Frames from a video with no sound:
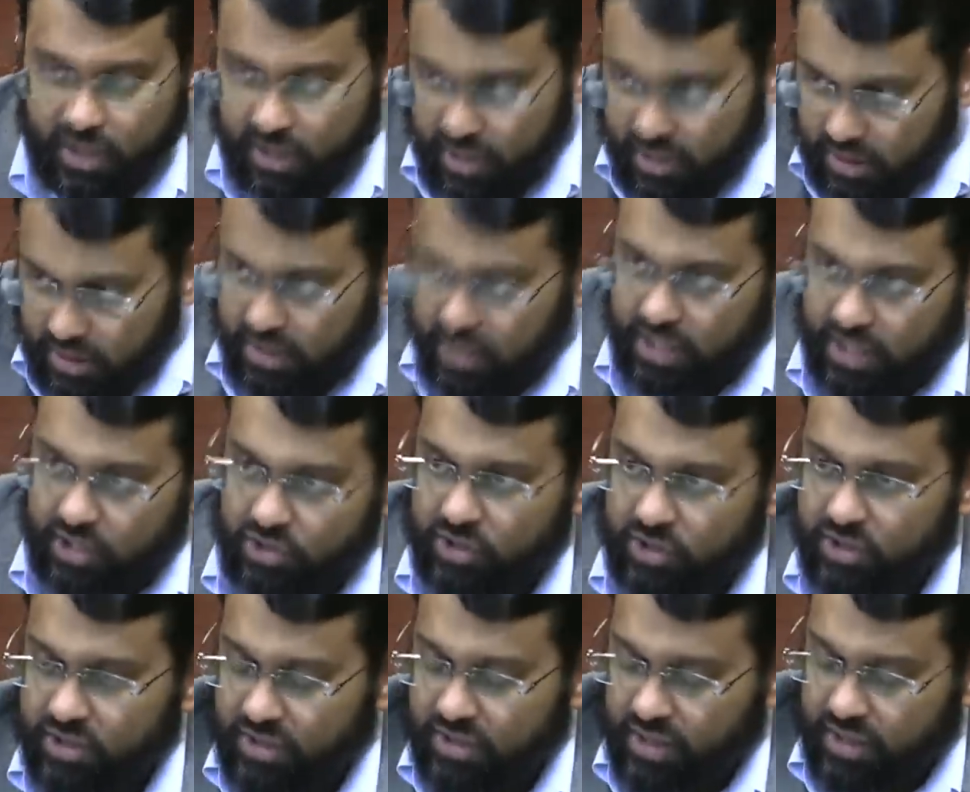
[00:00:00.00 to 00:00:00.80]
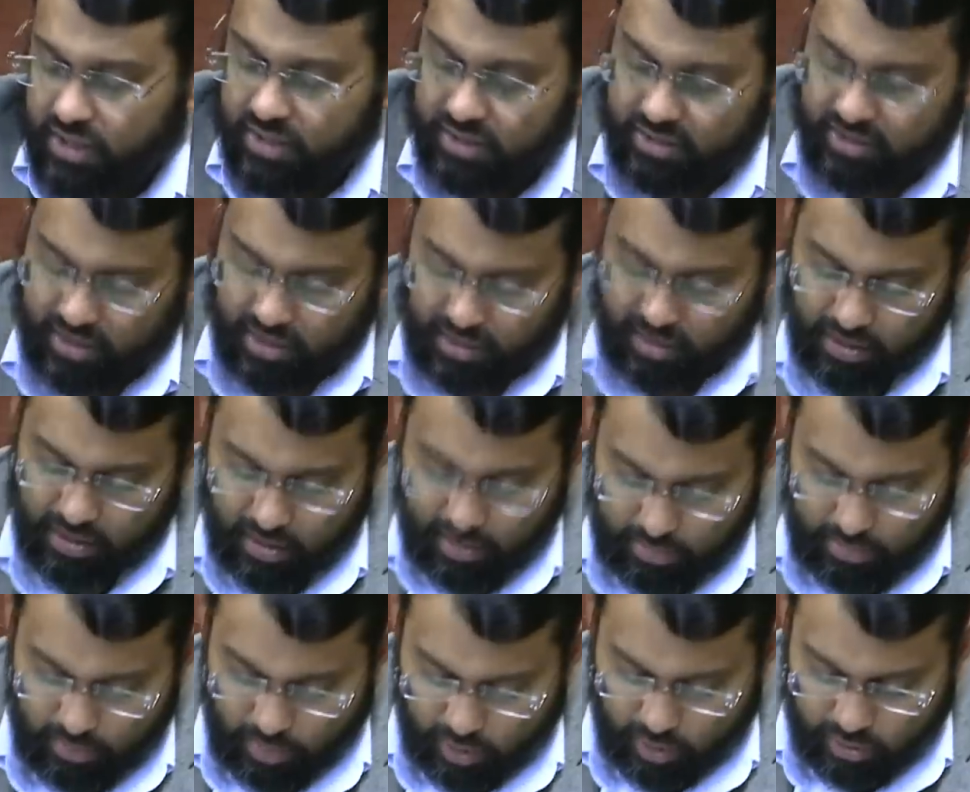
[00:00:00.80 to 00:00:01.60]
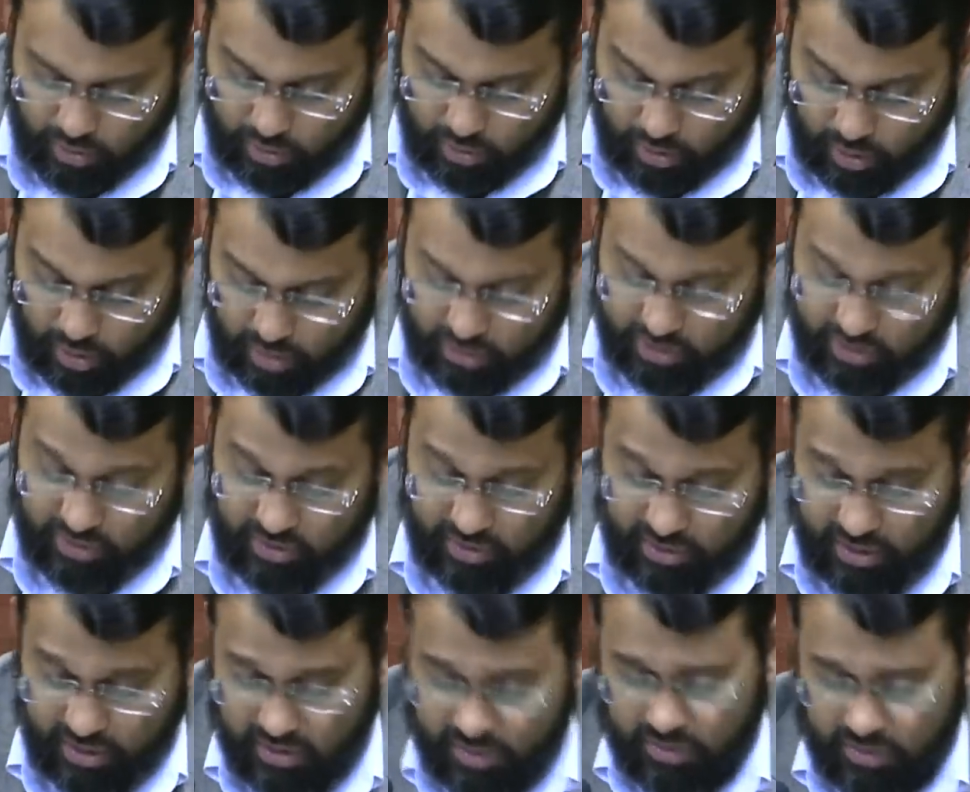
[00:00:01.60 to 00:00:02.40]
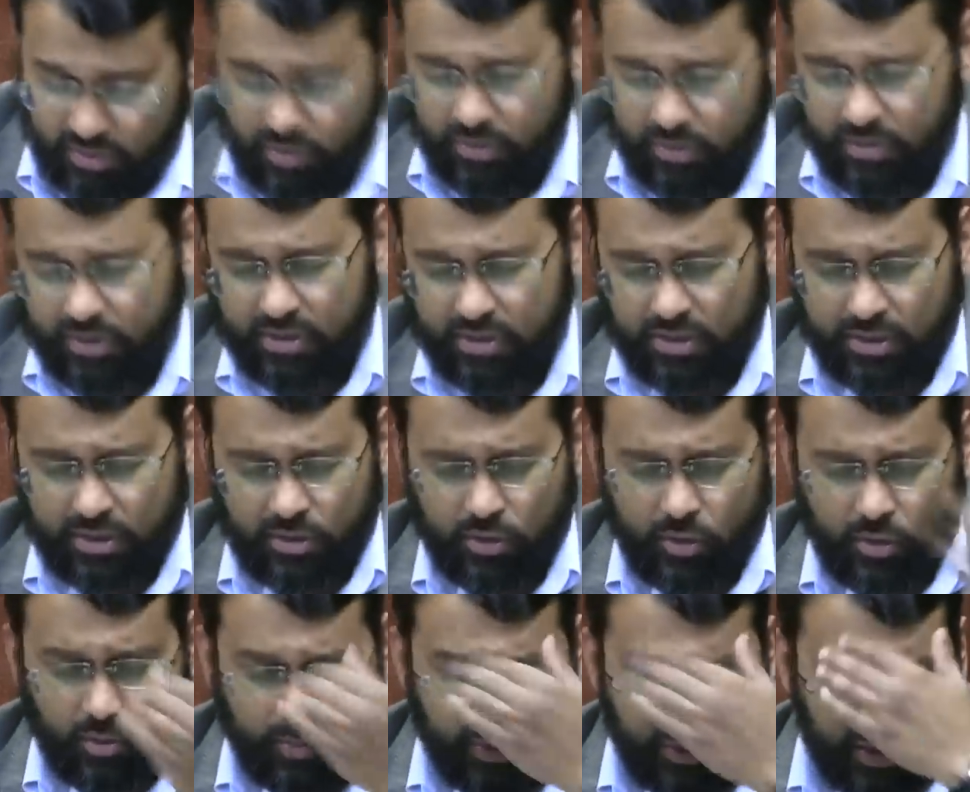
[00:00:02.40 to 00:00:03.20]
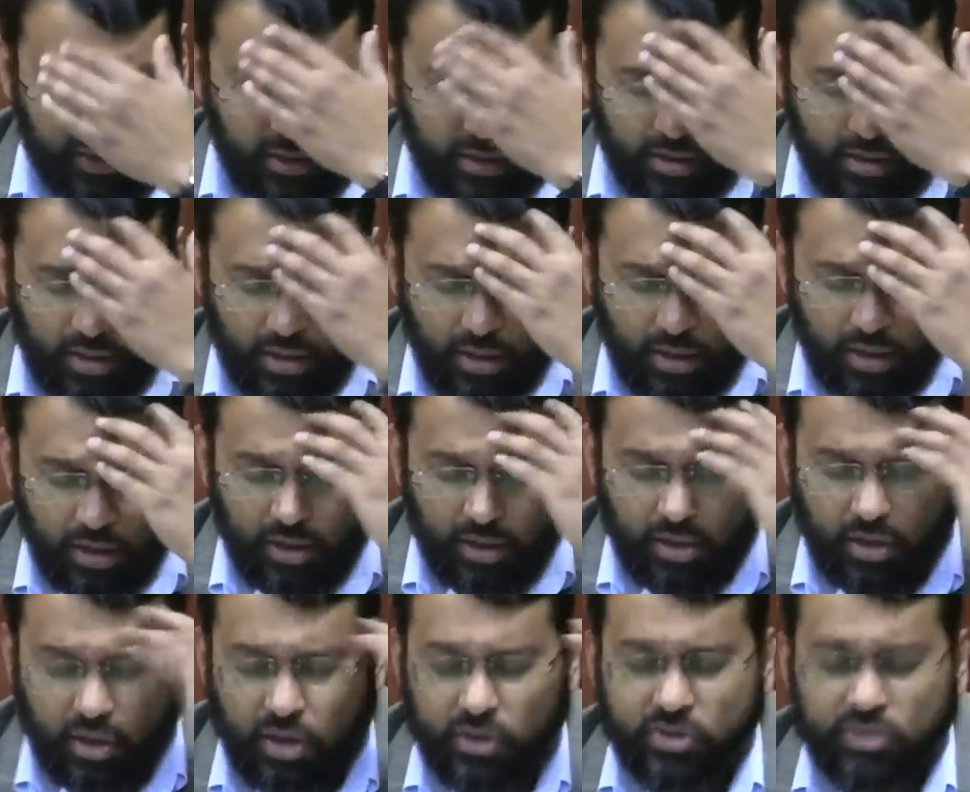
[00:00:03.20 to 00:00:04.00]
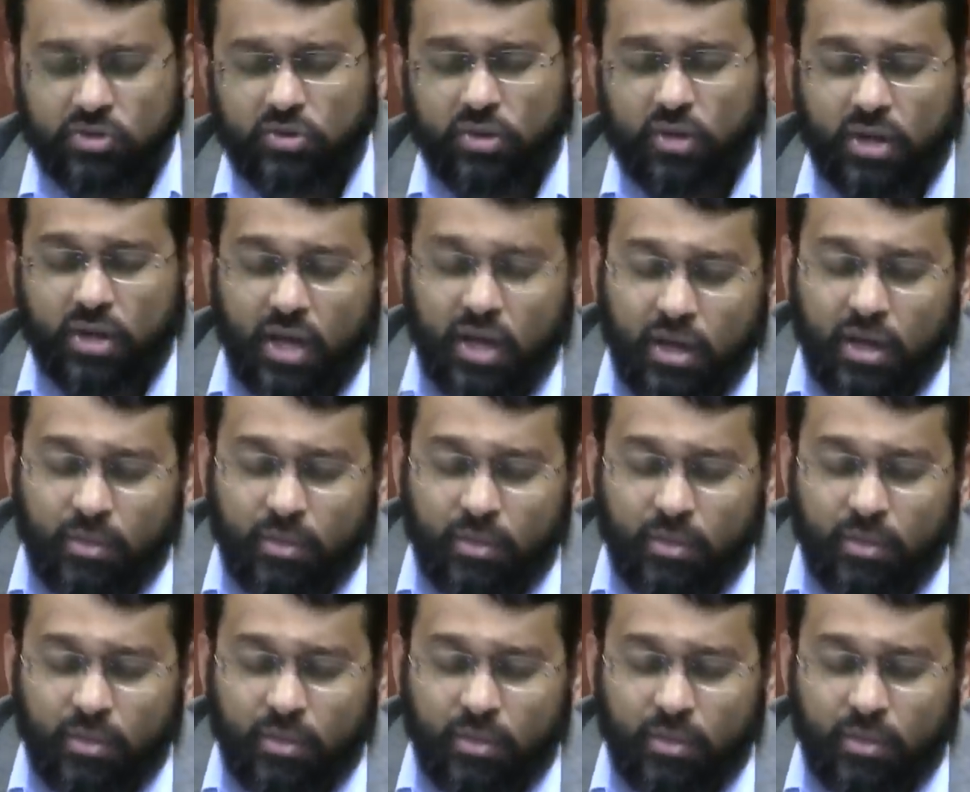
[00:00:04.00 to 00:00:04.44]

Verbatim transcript: The nation state is a modern construct, as you know, it is a European uh, construct.